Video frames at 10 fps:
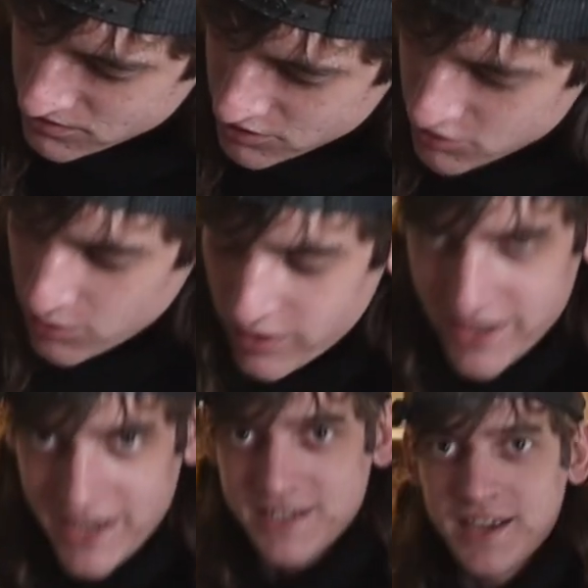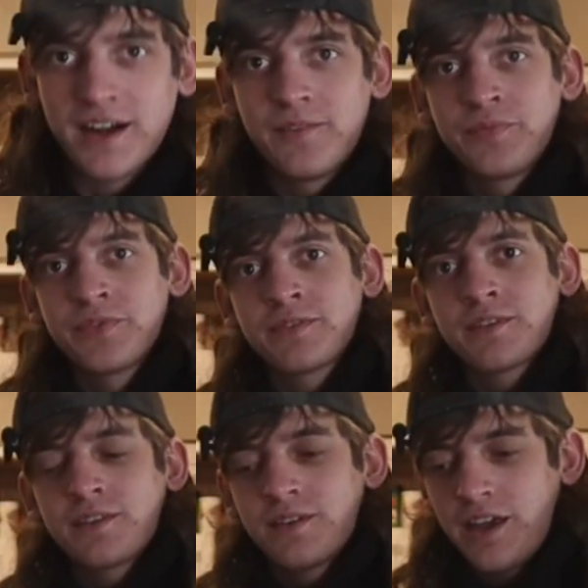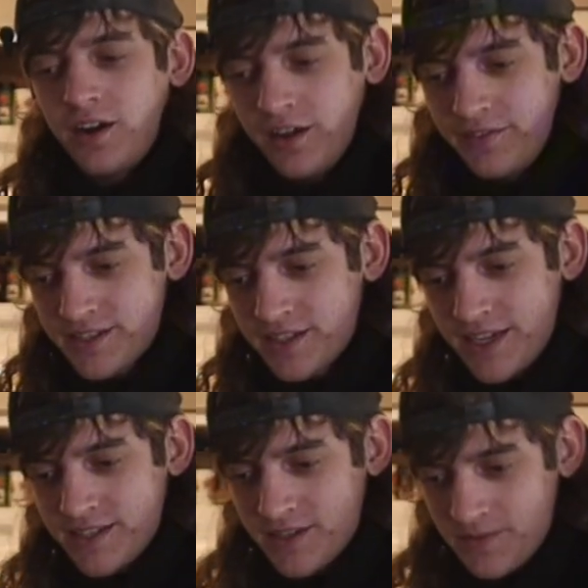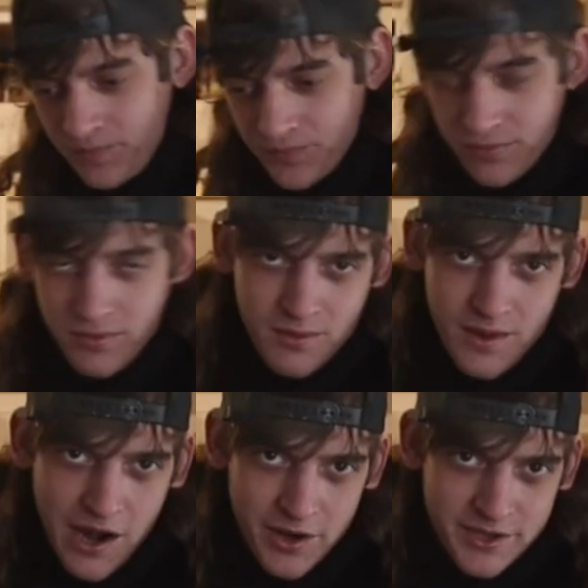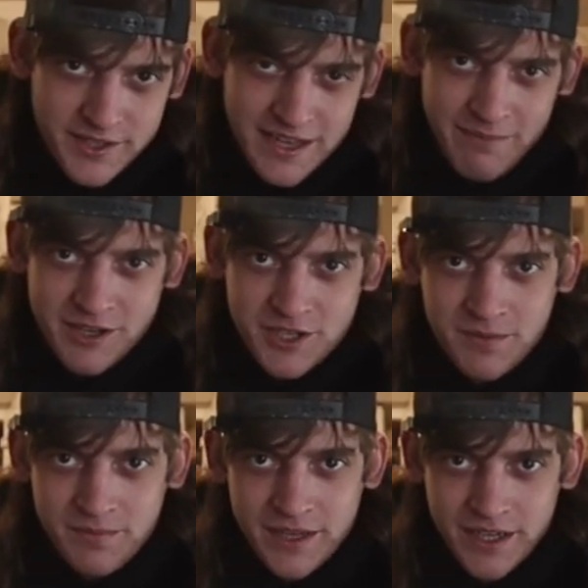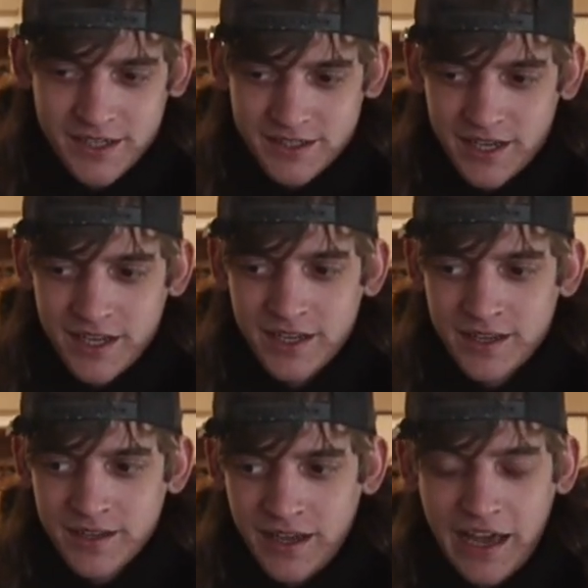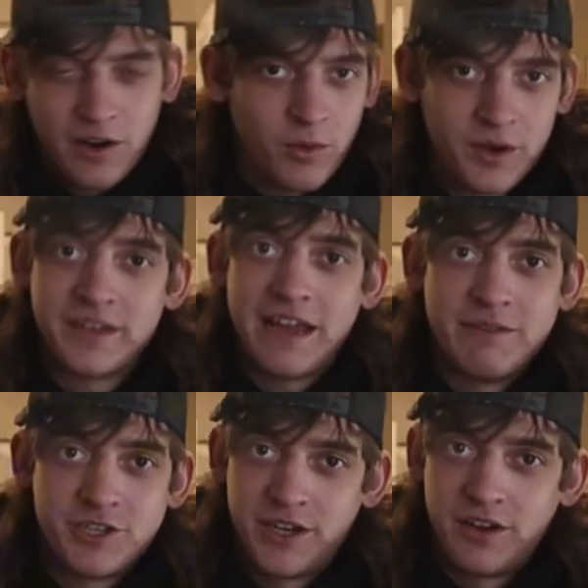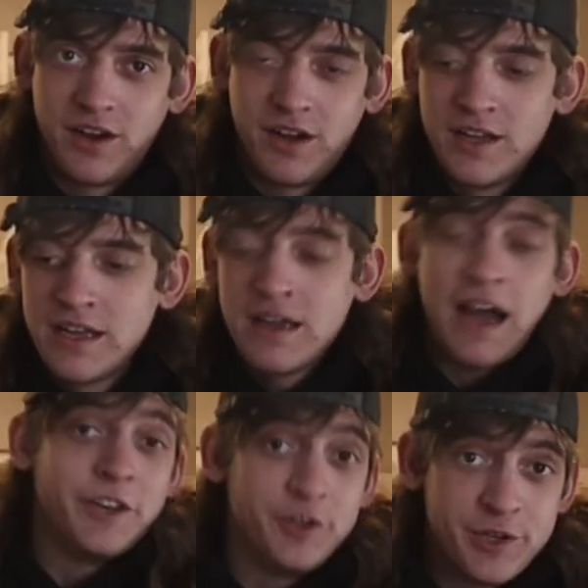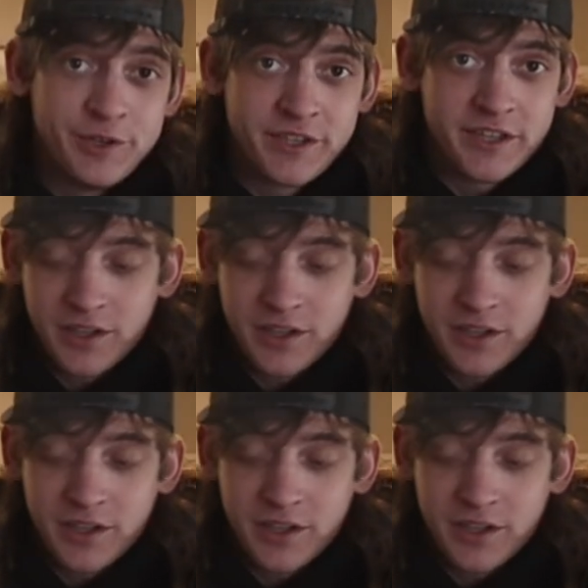220 SL and all of its lenses. I don't use it that much because I don't want to damage it at all. I do use it